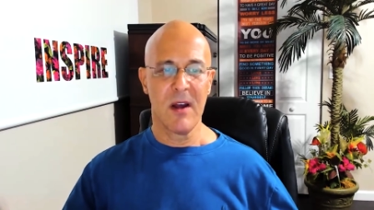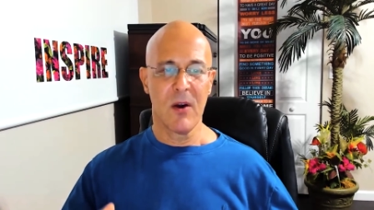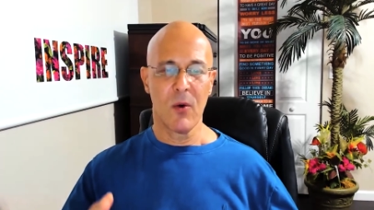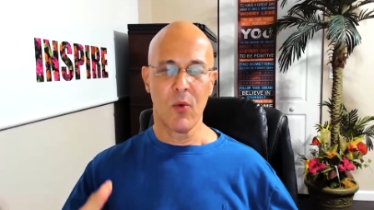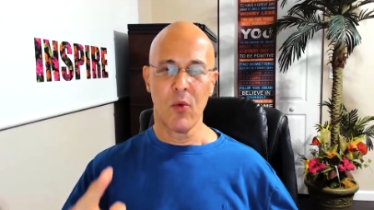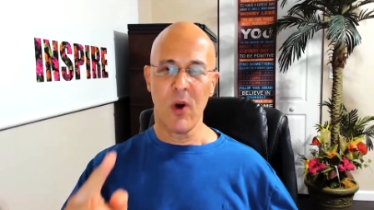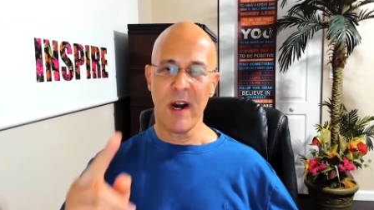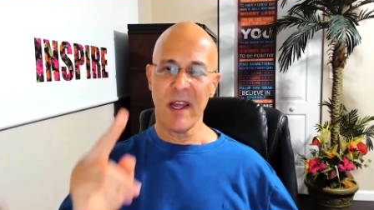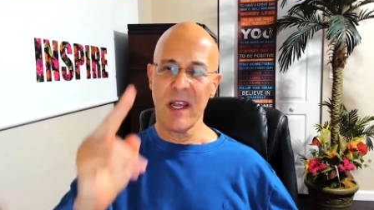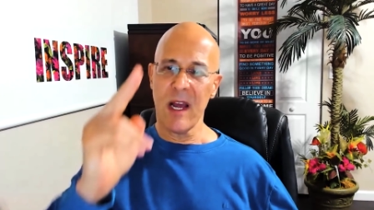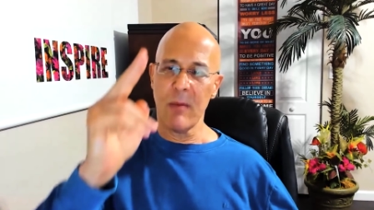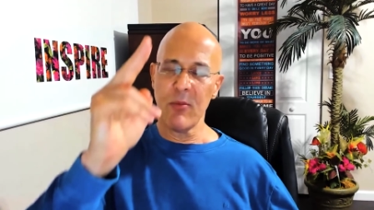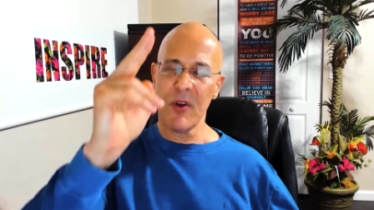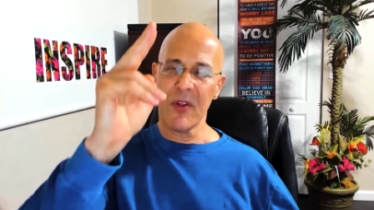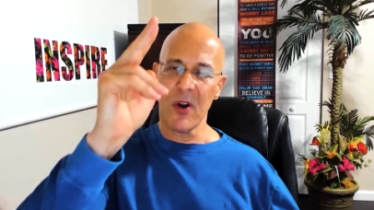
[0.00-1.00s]
running
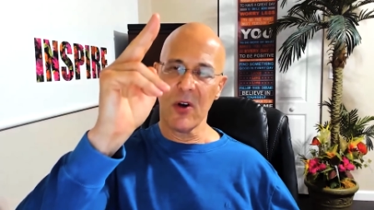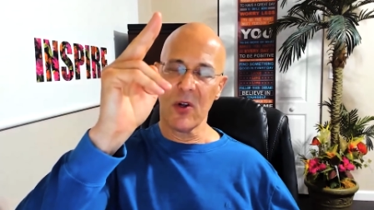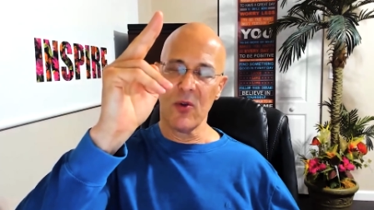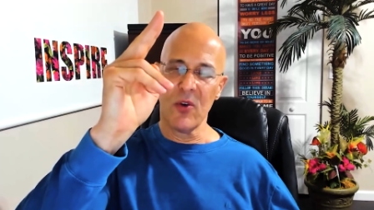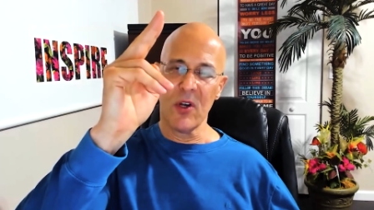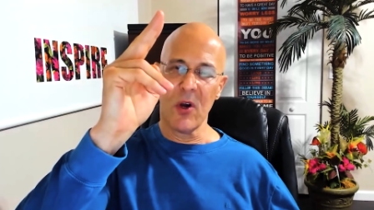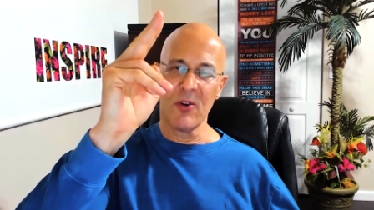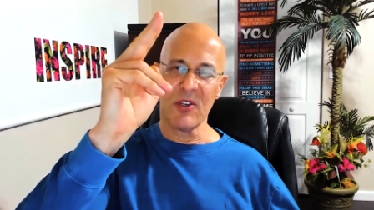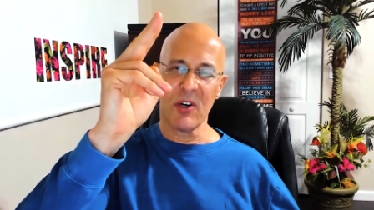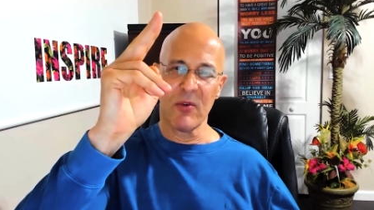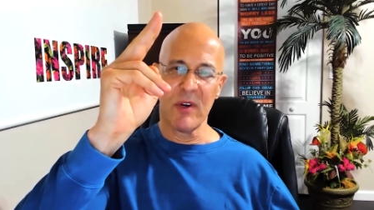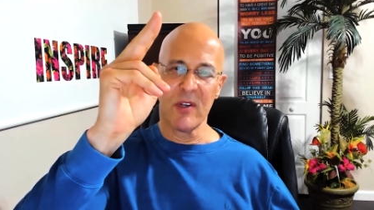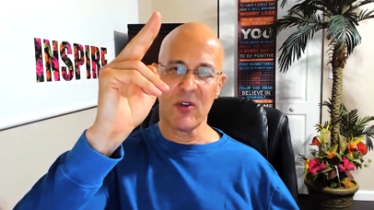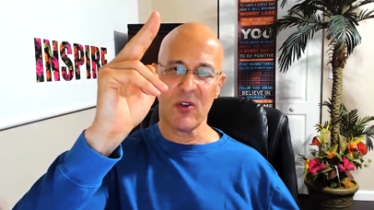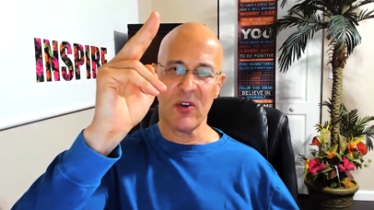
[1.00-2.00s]
up with our glucose and our
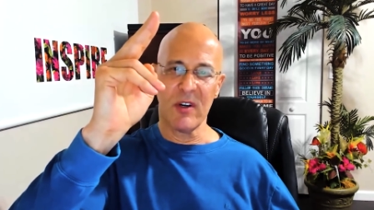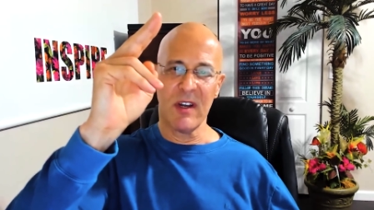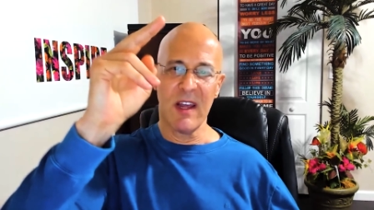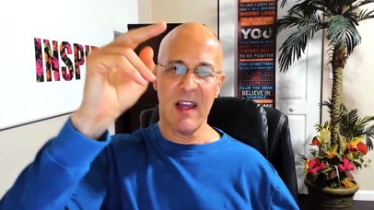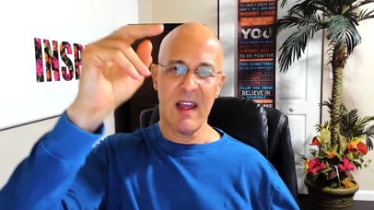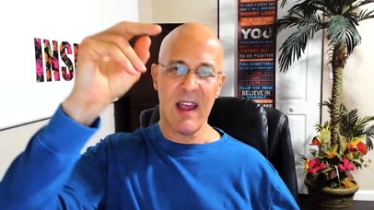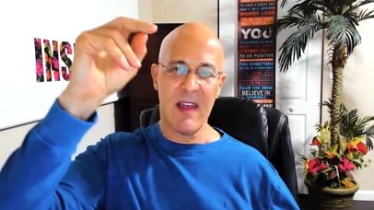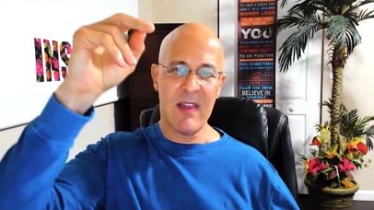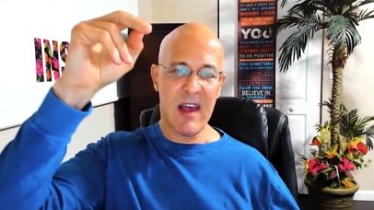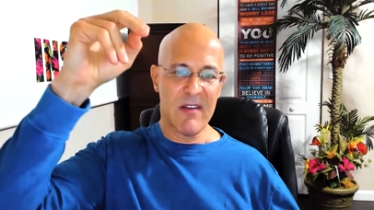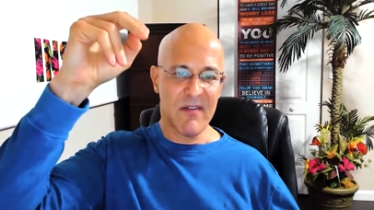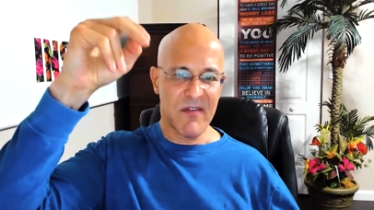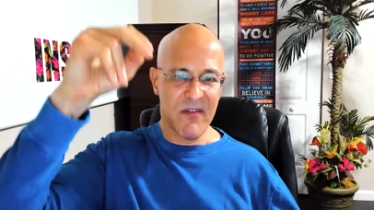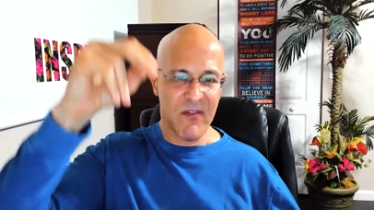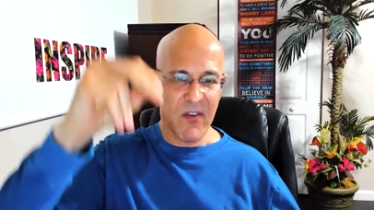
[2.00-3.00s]
insulin, and that
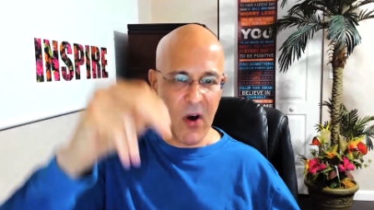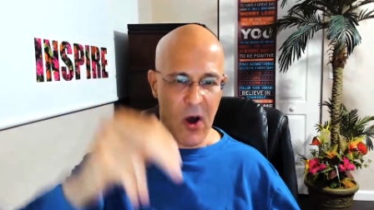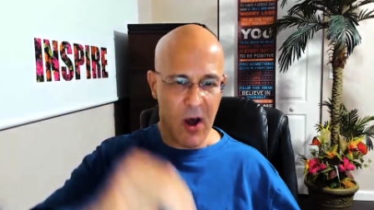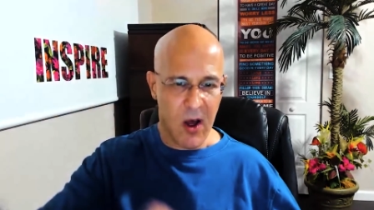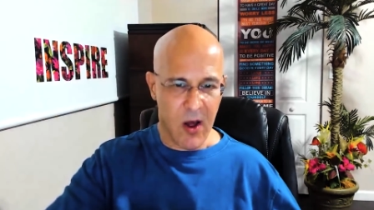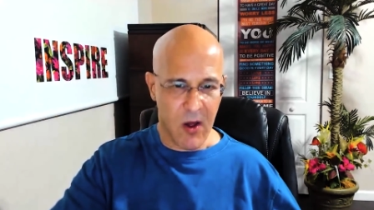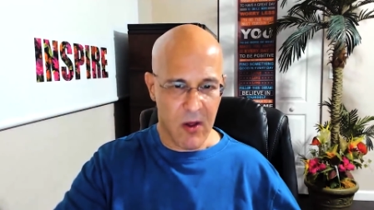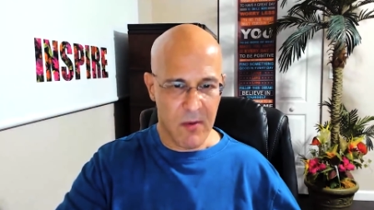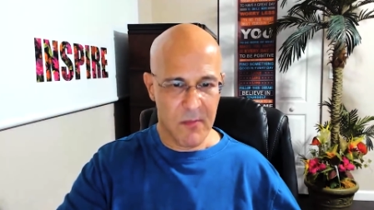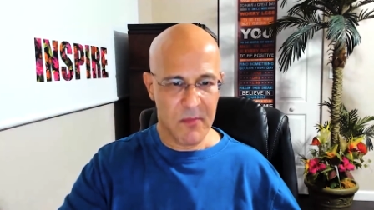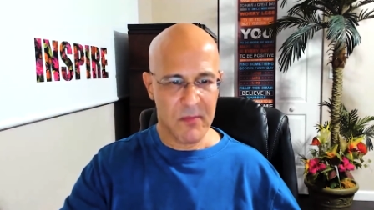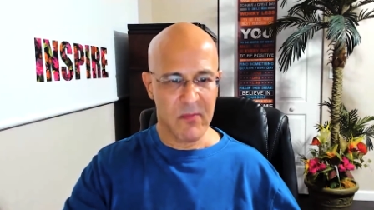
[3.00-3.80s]
fall